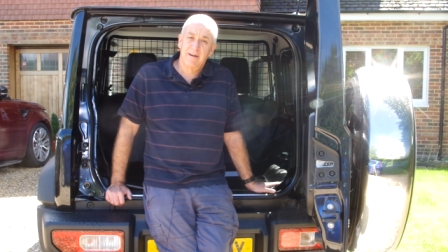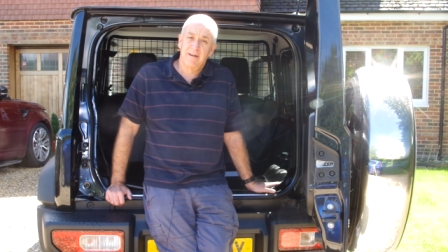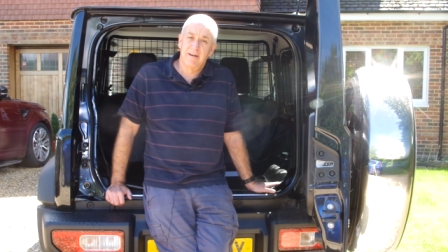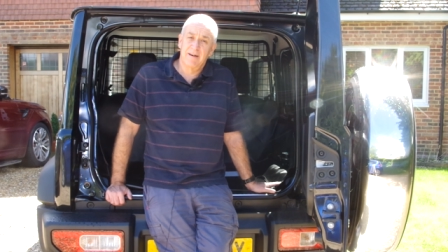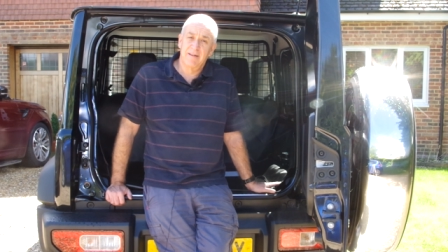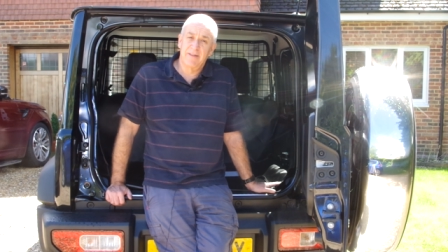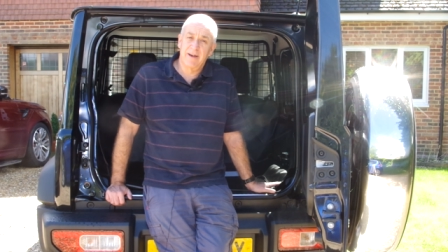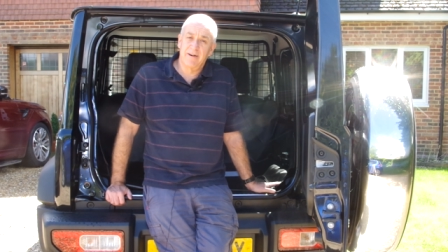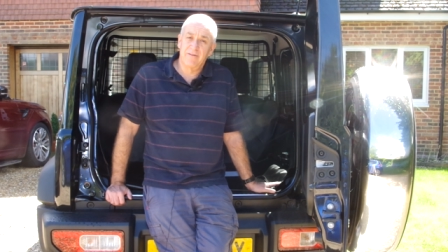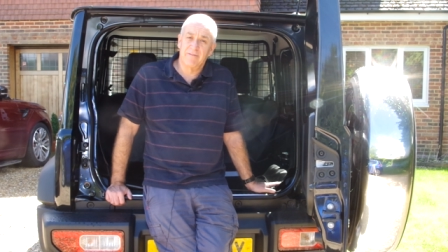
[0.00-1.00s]
uh,
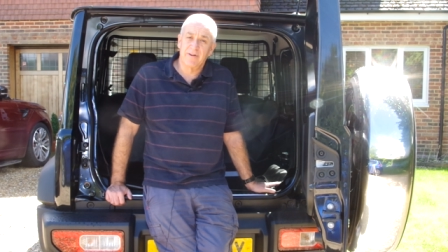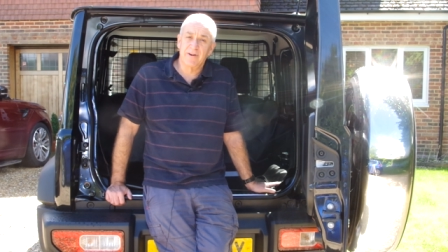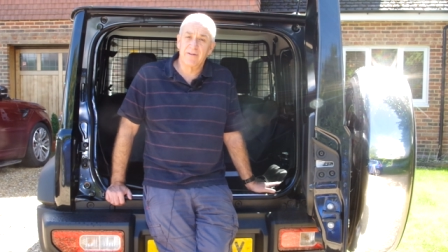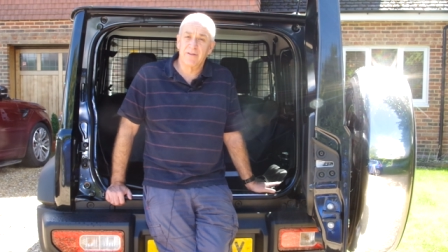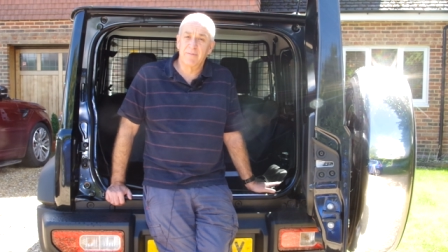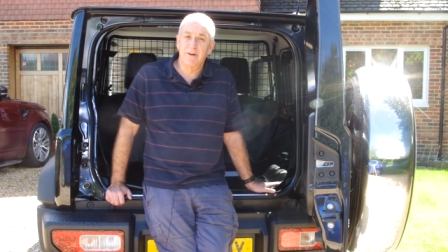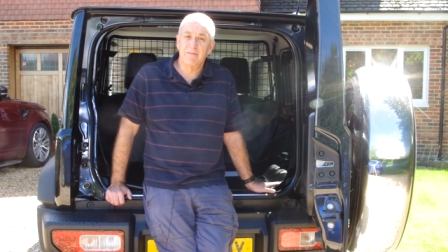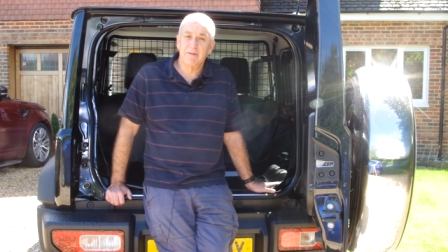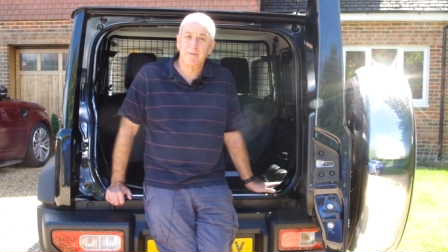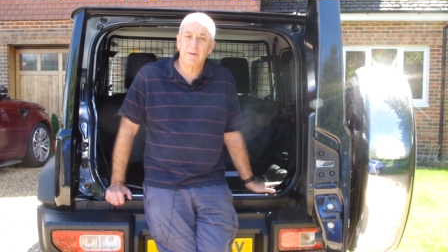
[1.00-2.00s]
they are not very good on the
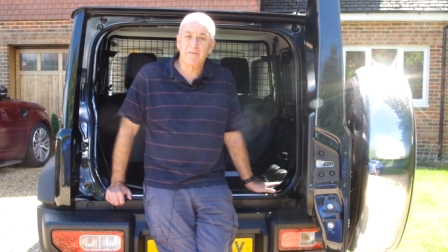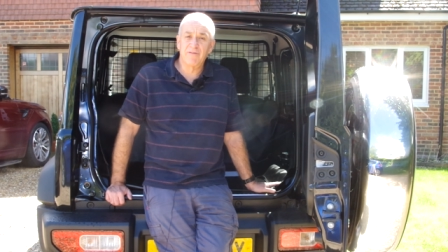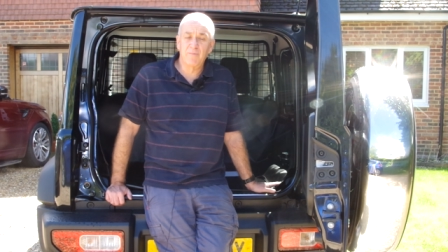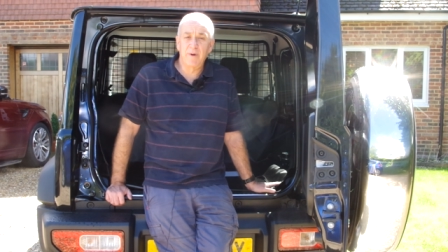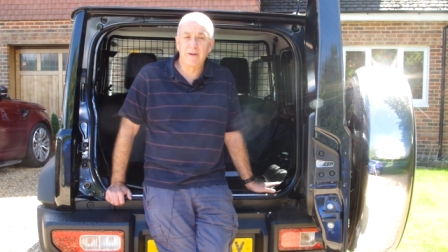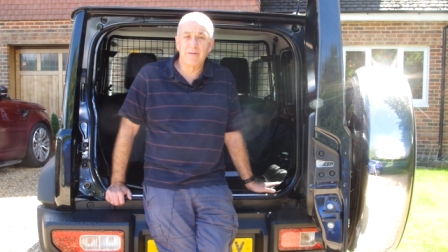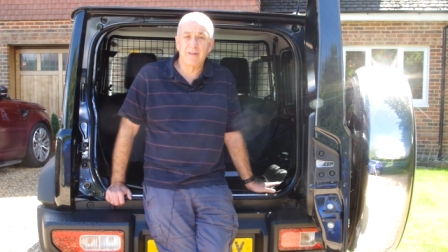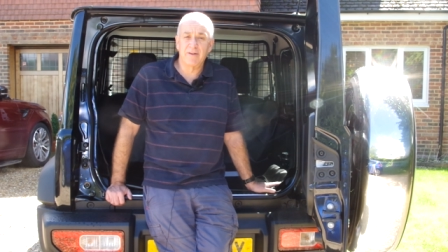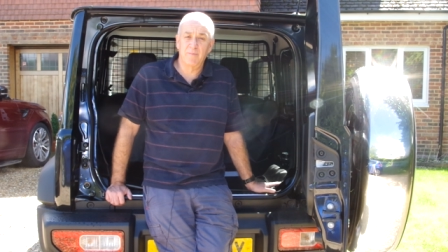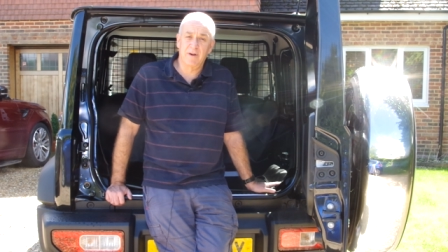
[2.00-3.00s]
motorway, but I suspect that
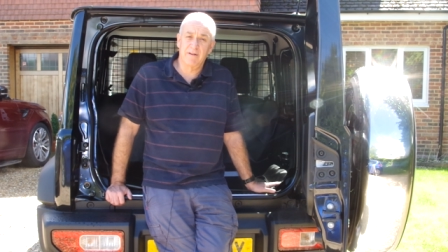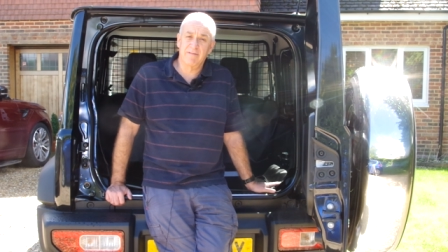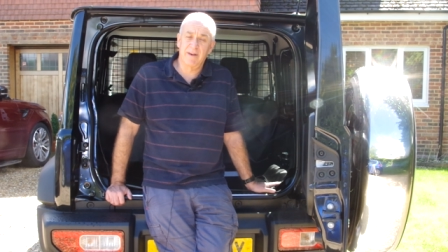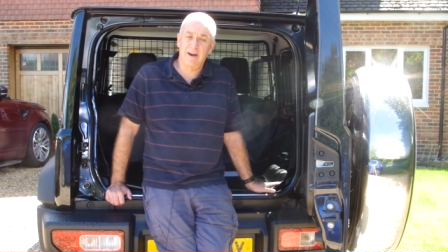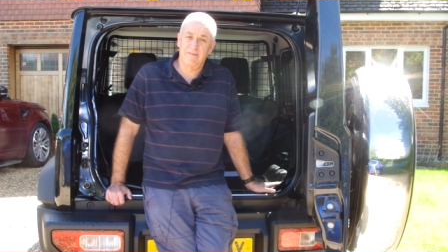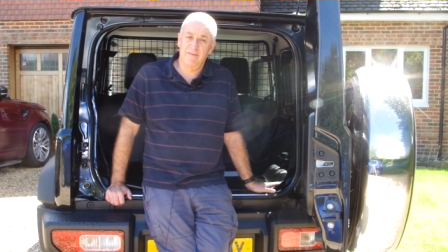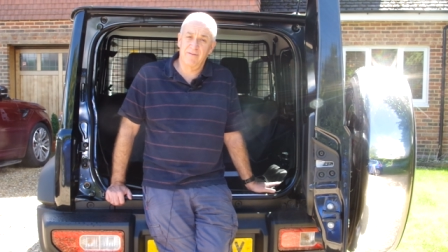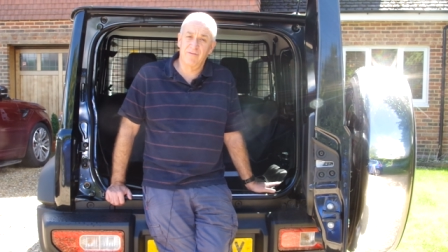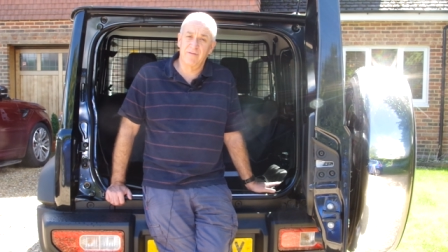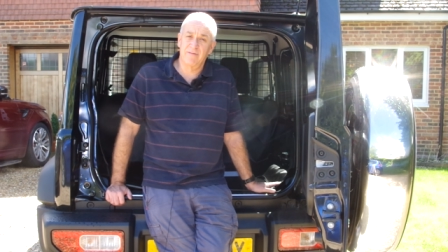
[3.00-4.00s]
that's because they
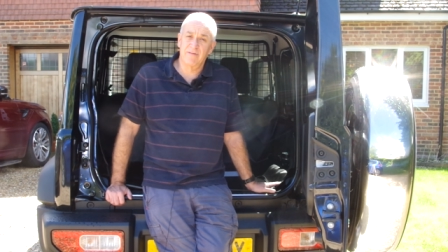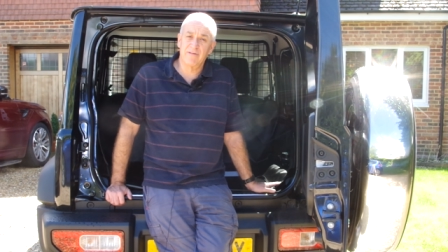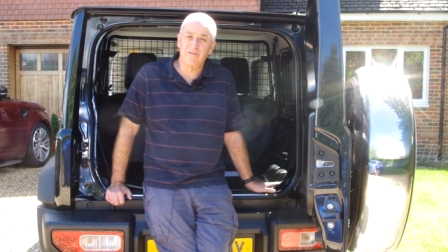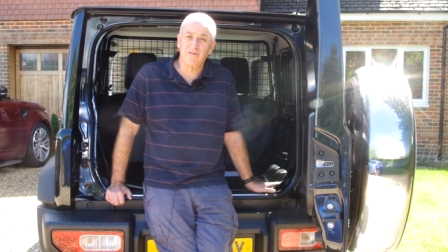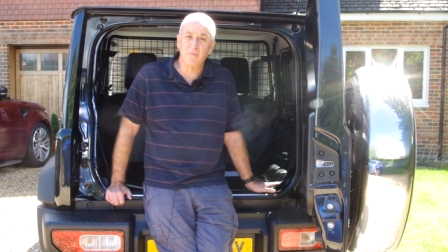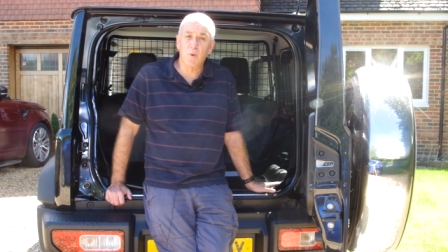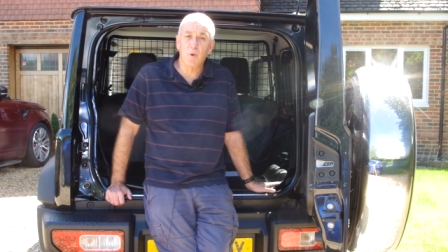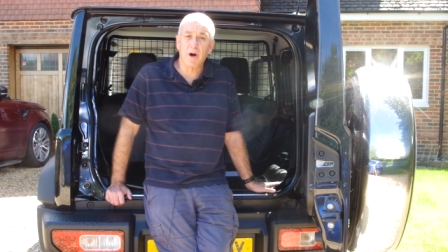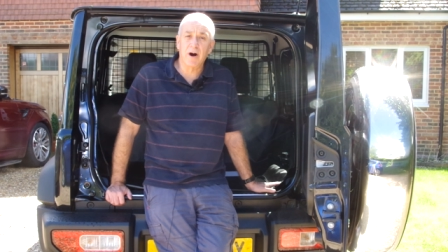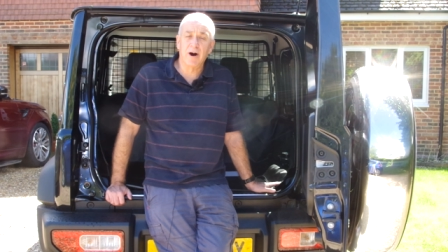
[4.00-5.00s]
haven't driven such a
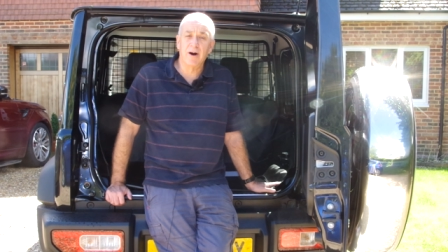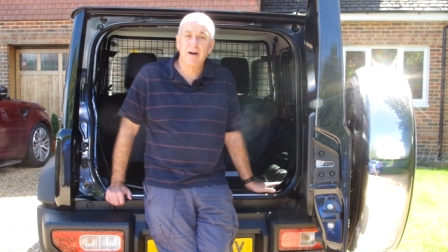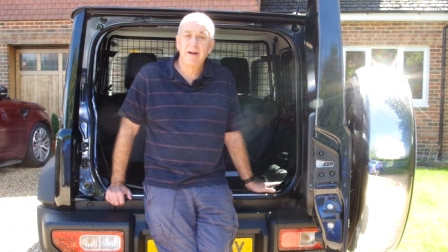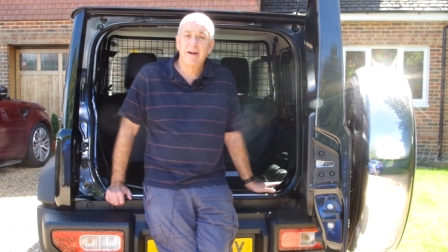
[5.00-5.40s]
small car